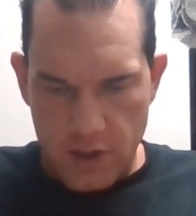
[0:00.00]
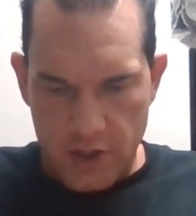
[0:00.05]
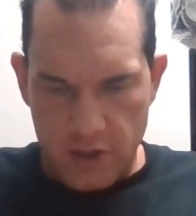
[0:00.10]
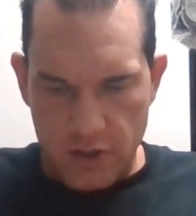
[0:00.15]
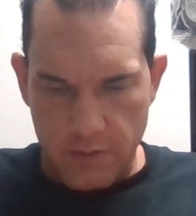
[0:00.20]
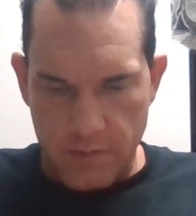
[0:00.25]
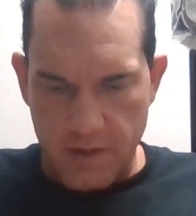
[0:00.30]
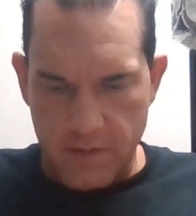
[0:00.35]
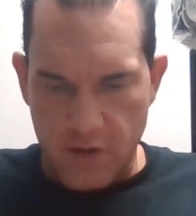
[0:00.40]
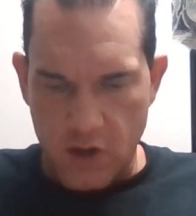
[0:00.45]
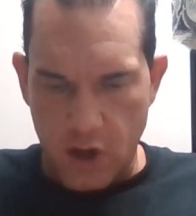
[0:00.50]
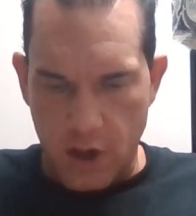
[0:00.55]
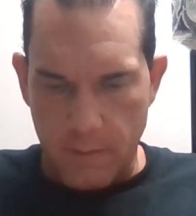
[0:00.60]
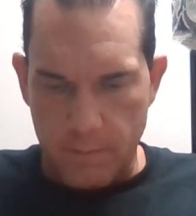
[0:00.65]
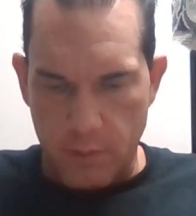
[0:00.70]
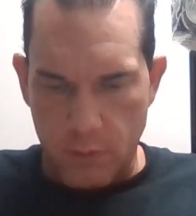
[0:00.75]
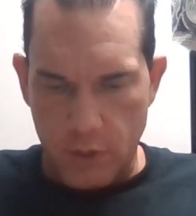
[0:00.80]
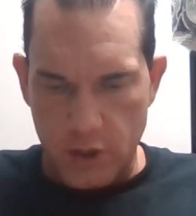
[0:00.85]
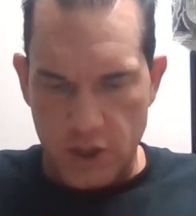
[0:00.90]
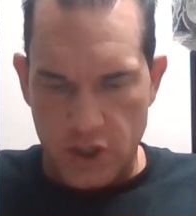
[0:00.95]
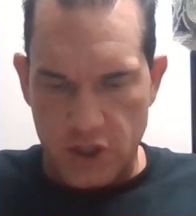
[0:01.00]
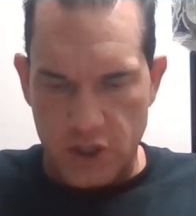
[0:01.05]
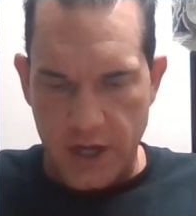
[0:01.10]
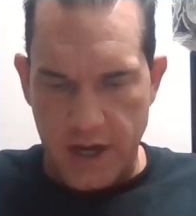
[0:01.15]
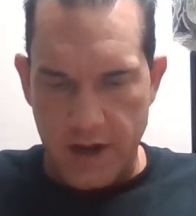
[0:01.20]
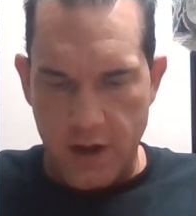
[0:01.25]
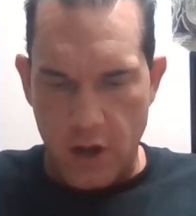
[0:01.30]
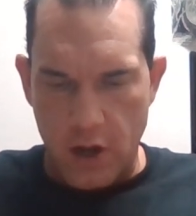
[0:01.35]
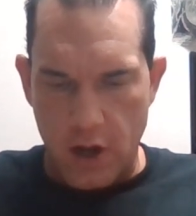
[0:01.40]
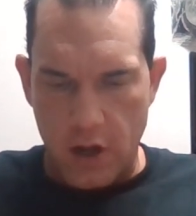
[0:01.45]
Distributive call points.
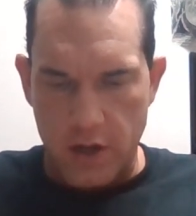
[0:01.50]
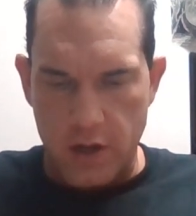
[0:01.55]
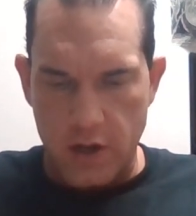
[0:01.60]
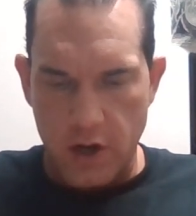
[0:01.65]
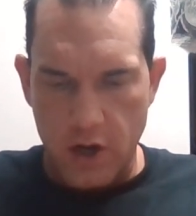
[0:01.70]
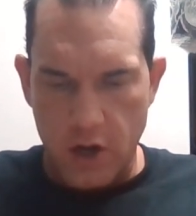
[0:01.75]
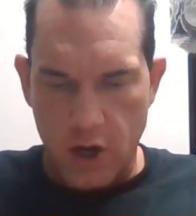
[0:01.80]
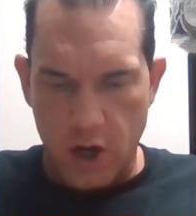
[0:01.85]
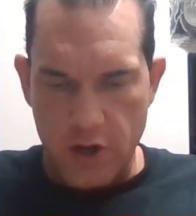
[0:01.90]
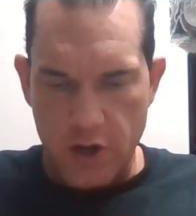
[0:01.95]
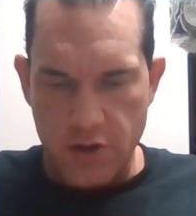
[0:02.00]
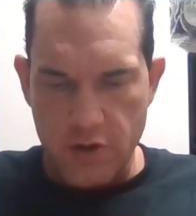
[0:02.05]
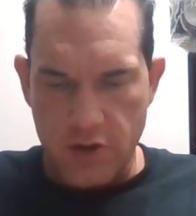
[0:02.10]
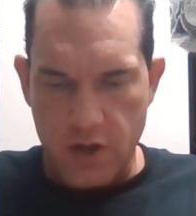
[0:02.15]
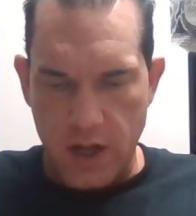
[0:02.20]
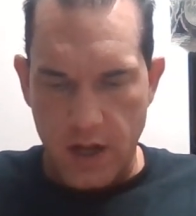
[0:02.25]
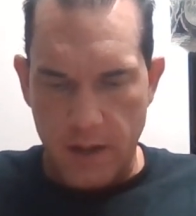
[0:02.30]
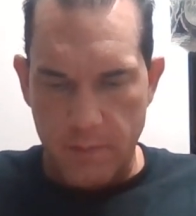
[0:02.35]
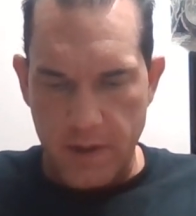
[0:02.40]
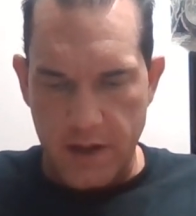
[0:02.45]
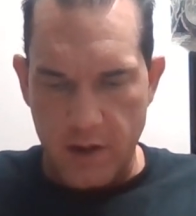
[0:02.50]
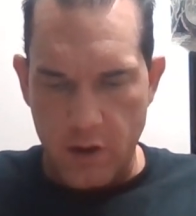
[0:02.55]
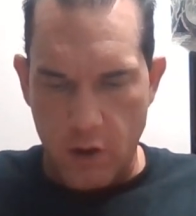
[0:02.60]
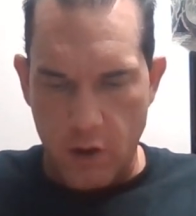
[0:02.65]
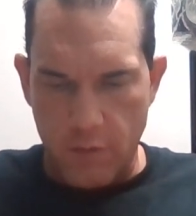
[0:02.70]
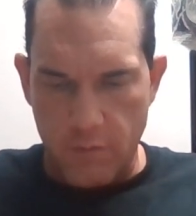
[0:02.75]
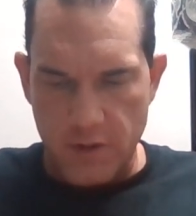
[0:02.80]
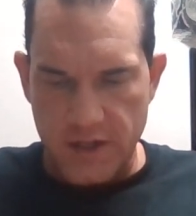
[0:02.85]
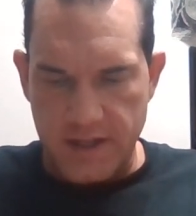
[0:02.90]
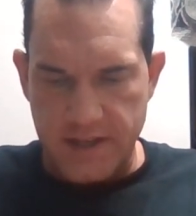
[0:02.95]
J Dog, are you coming
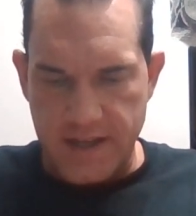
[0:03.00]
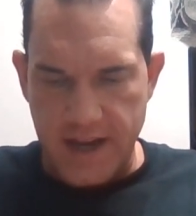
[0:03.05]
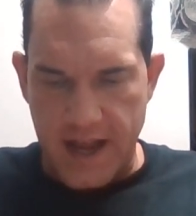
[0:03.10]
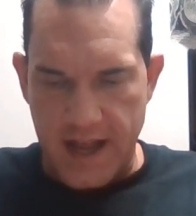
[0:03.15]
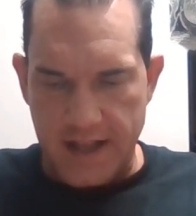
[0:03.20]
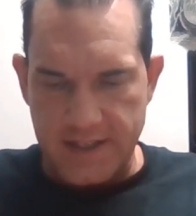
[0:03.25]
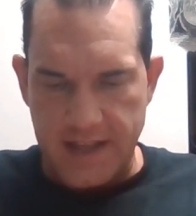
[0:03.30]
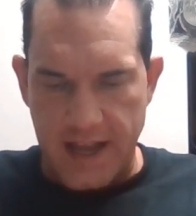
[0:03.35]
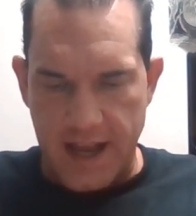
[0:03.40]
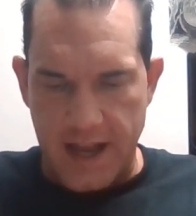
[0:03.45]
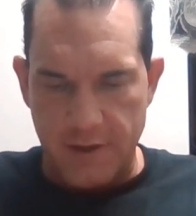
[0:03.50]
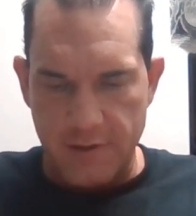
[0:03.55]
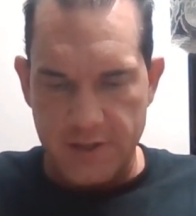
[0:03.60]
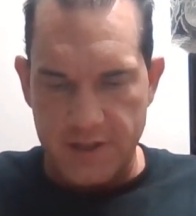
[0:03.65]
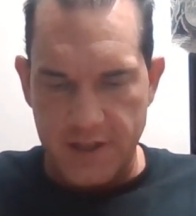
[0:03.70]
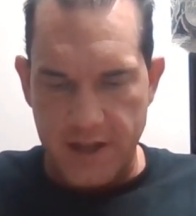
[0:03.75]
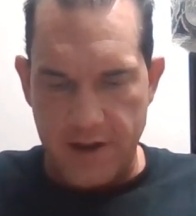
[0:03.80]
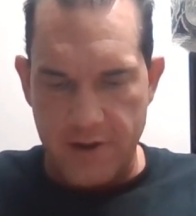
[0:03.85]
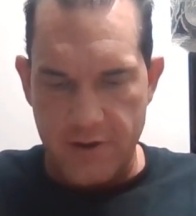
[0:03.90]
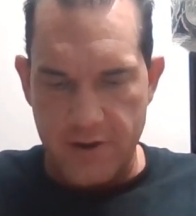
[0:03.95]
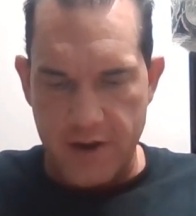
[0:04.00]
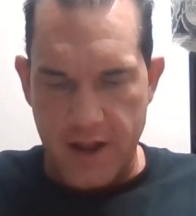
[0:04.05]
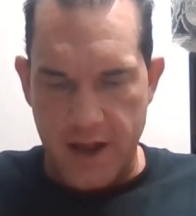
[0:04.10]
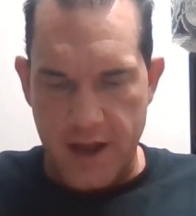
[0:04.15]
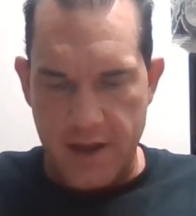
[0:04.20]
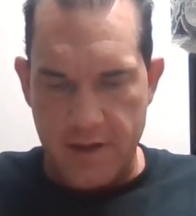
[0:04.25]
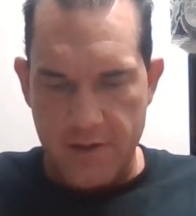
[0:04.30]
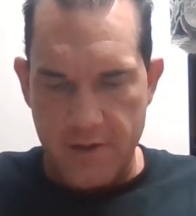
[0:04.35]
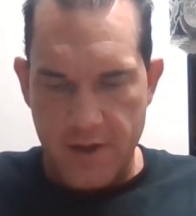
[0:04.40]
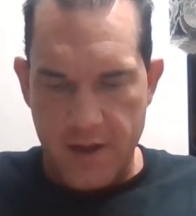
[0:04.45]
over to Don's house later
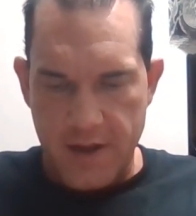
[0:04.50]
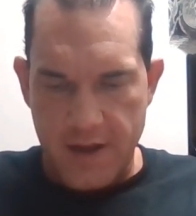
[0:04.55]
tonight?